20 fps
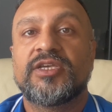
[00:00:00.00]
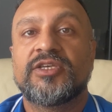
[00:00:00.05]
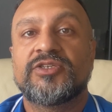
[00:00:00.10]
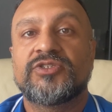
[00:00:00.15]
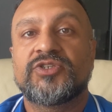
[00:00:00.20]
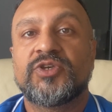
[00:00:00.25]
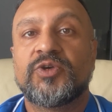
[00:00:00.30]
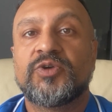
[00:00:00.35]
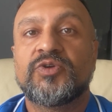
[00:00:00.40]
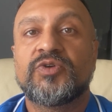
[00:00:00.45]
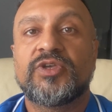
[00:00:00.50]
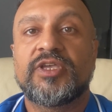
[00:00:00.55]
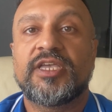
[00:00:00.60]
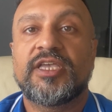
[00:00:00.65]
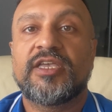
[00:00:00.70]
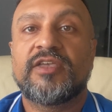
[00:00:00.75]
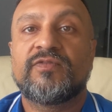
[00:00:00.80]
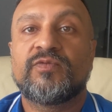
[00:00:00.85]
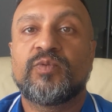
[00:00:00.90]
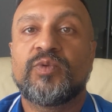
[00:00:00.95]
So
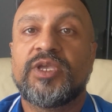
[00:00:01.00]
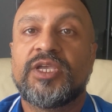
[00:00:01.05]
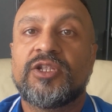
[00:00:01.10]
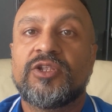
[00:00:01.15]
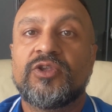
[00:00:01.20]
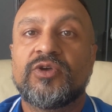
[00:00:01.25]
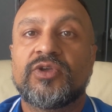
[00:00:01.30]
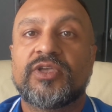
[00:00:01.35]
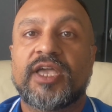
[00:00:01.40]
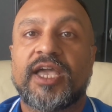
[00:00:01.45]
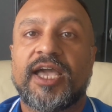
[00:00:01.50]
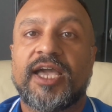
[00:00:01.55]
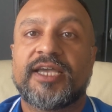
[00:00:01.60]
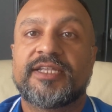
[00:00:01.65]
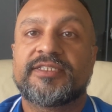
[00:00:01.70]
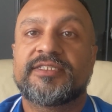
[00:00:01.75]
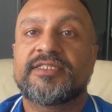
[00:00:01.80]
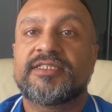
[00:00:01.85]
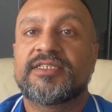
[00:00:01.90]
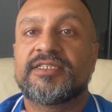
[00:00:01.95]
if we look
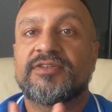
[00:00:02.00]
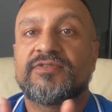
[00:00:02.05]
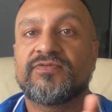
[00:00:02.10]
at,